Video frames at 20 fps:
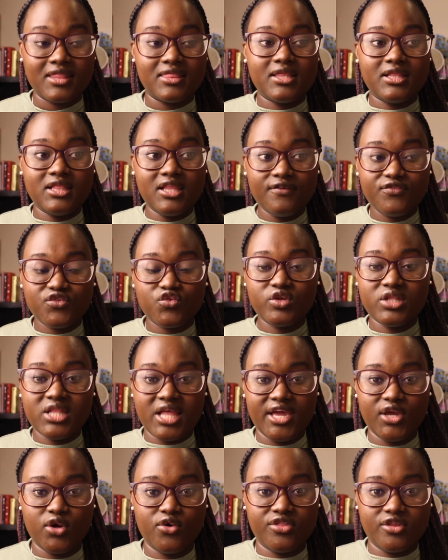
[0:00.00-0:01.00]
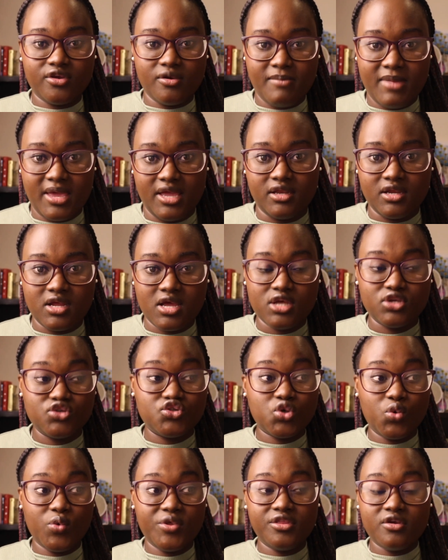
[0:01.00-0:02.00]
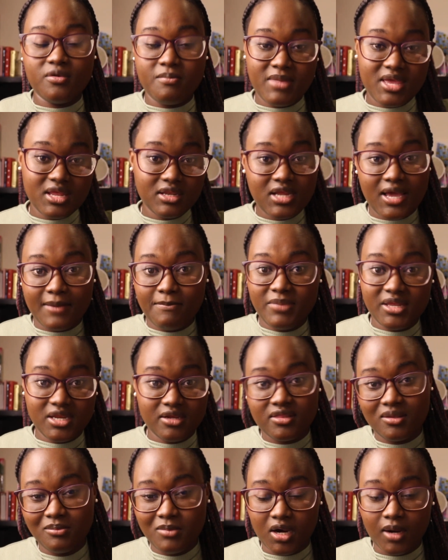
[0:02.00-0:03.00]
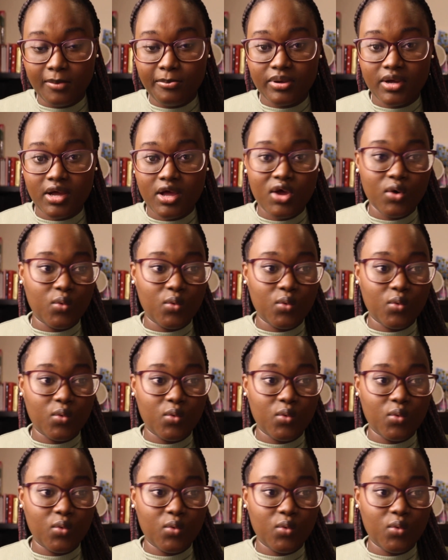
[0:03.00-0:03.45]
They're left relying on their men. So when their men are beating them up,